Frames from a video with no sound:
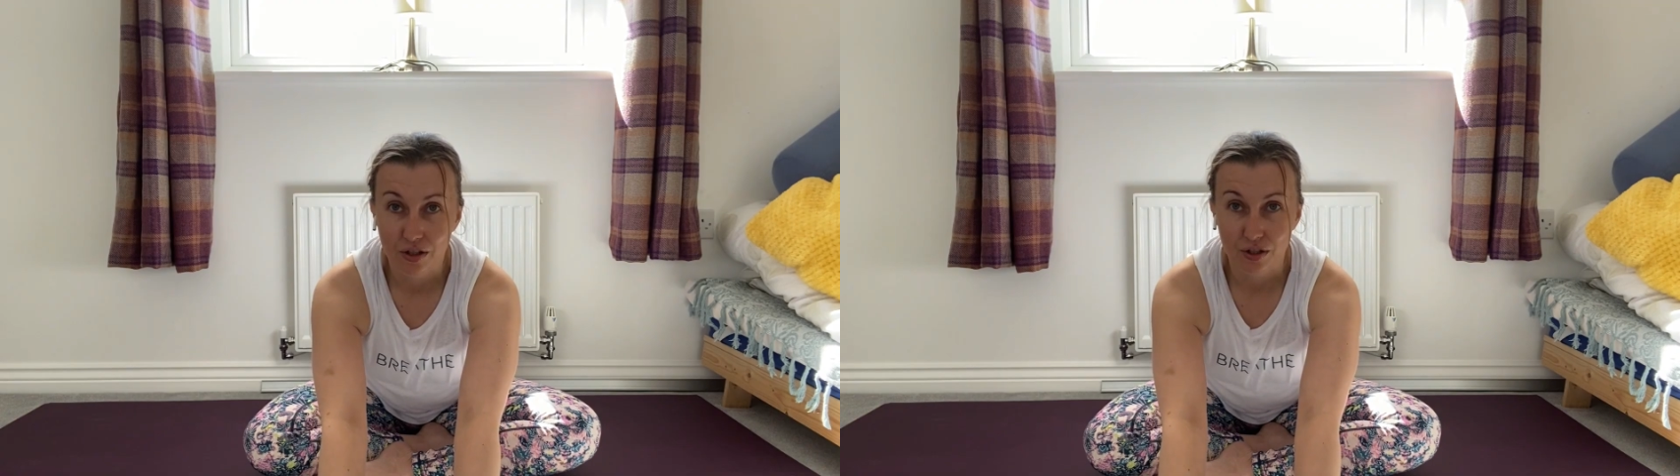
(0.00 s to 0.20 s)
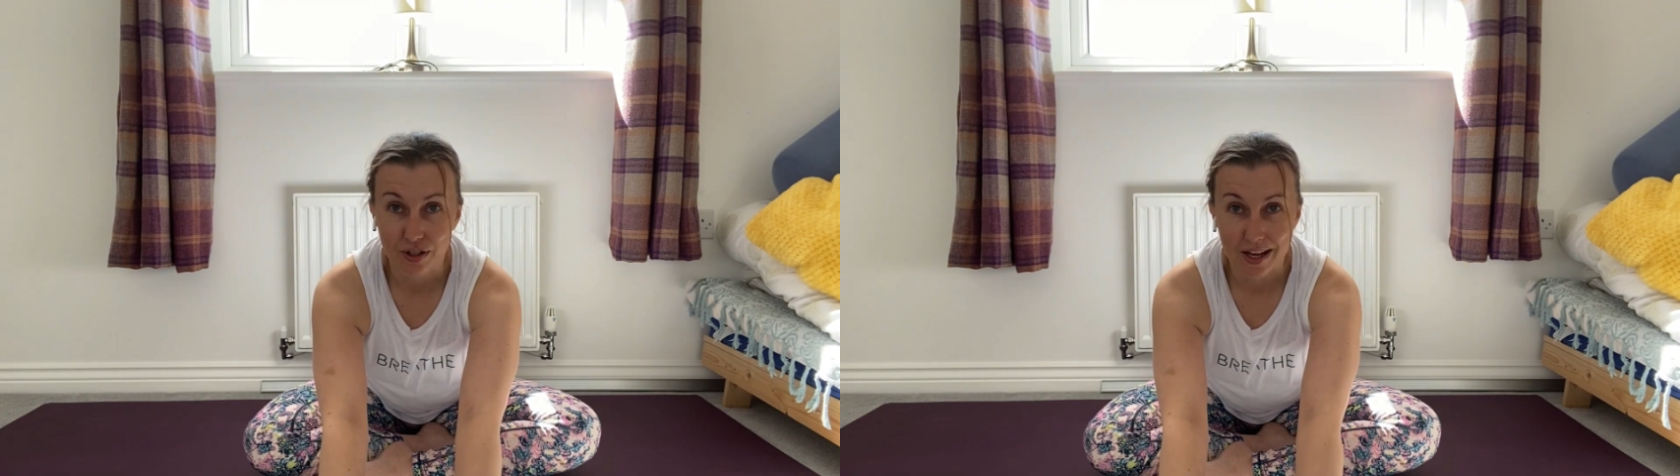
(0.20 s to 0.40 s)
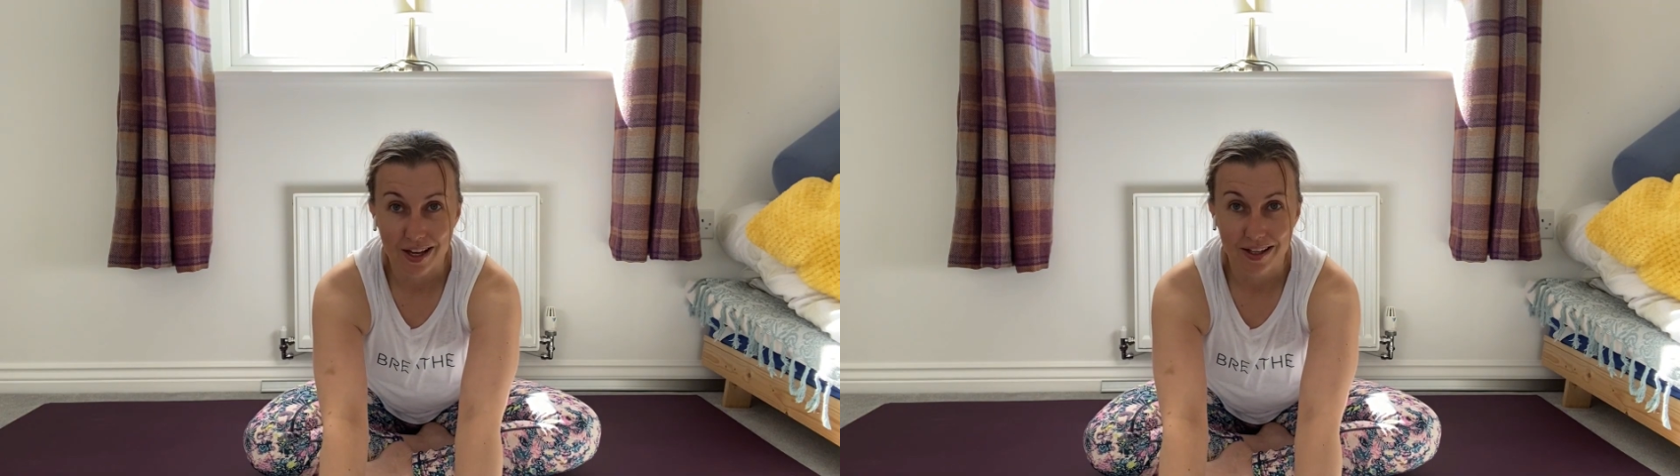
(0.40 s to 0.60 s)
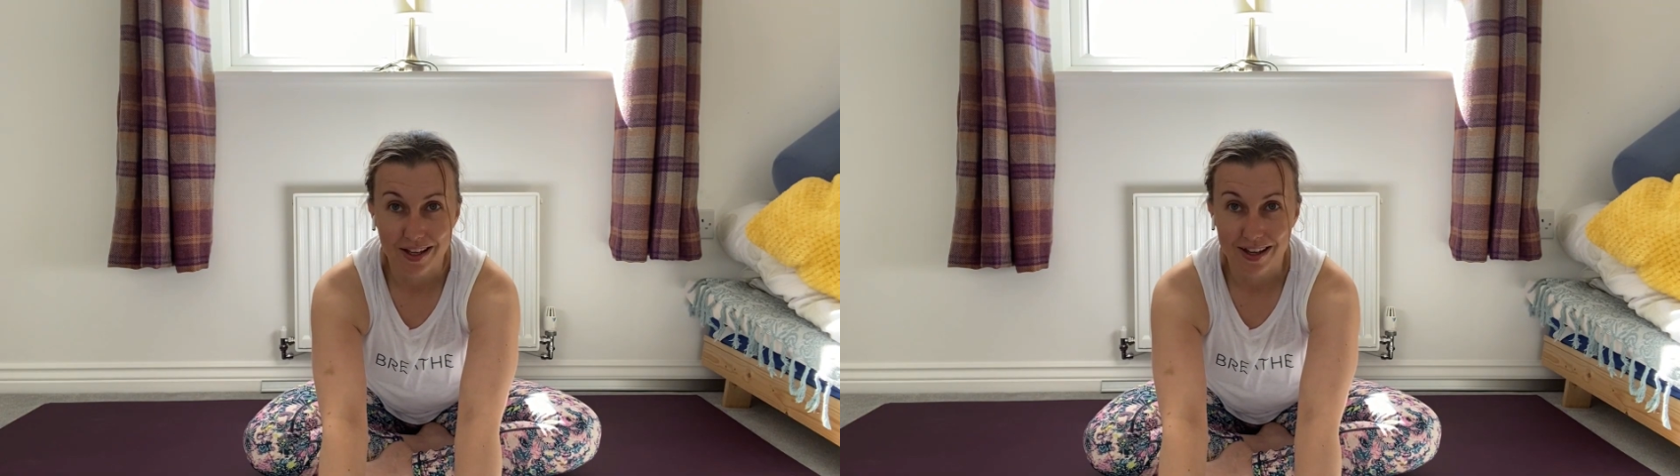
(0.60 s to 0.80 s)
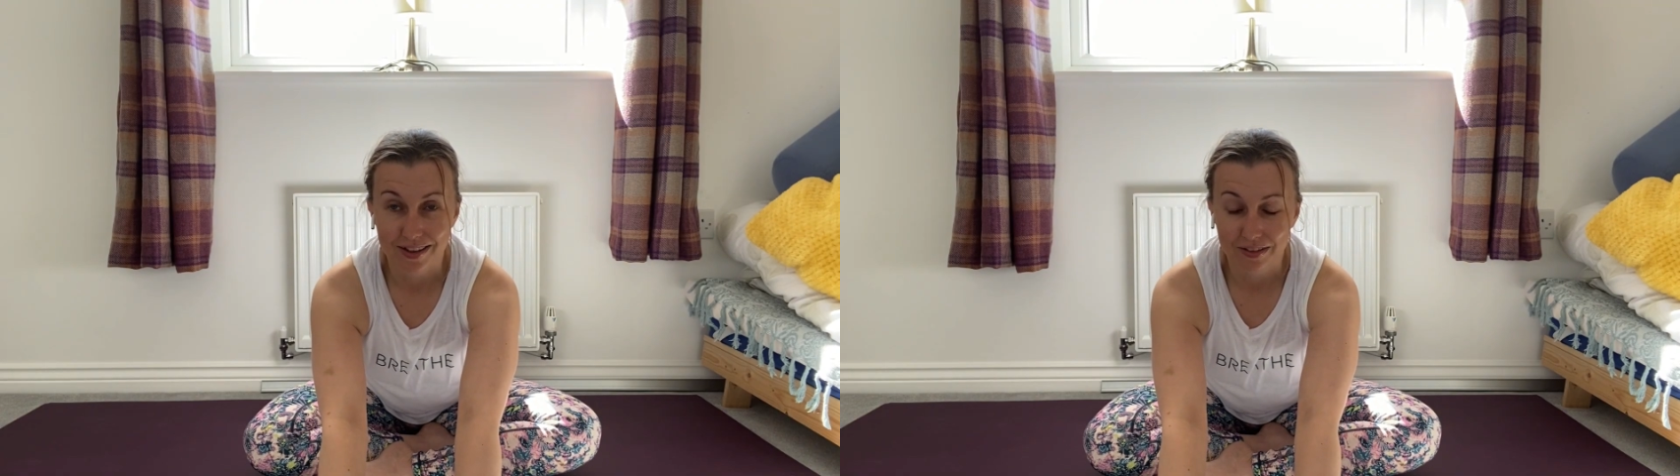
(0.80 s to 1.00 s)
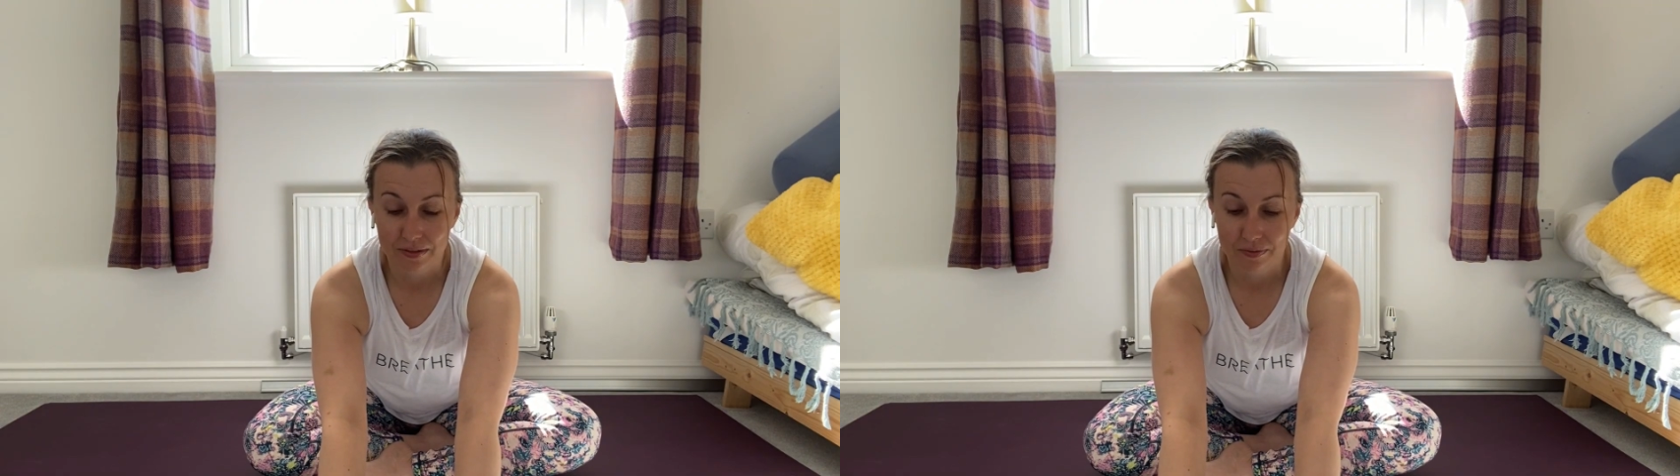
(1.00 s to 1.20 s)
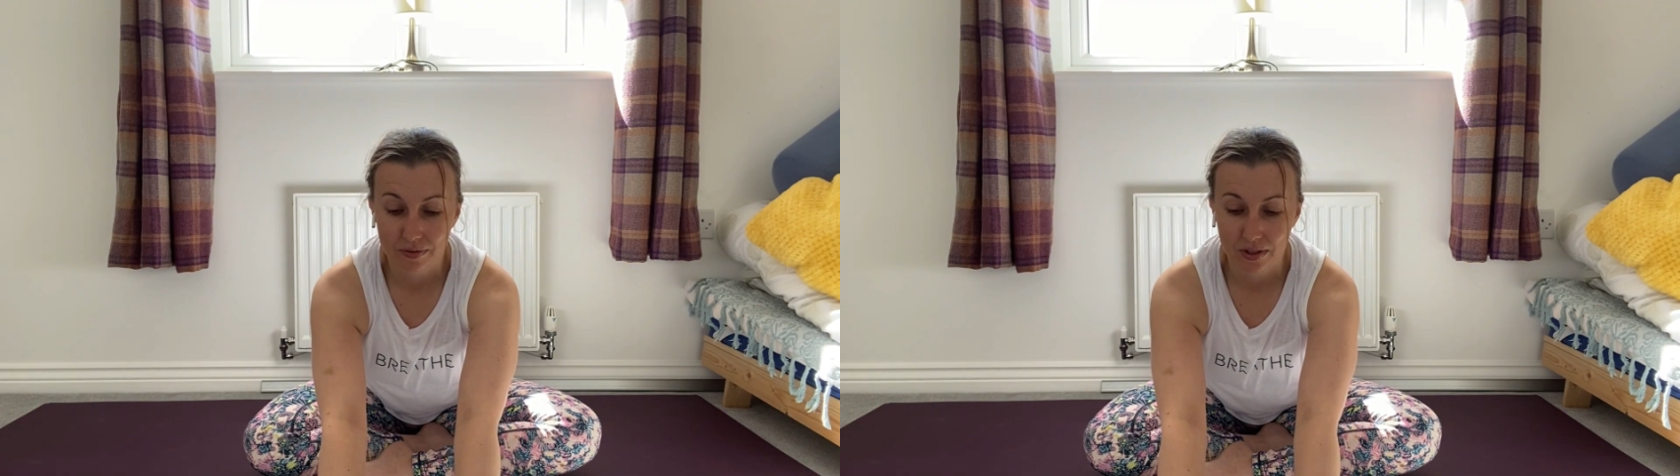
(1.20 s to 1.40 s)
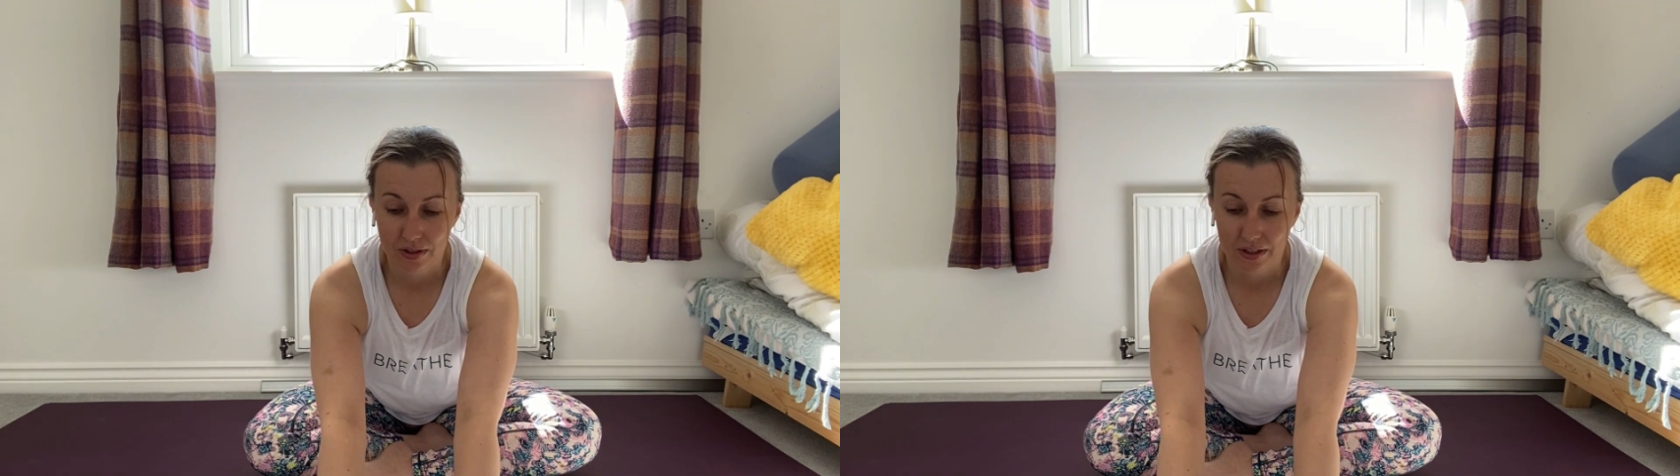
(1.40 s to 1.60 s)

Just inhale to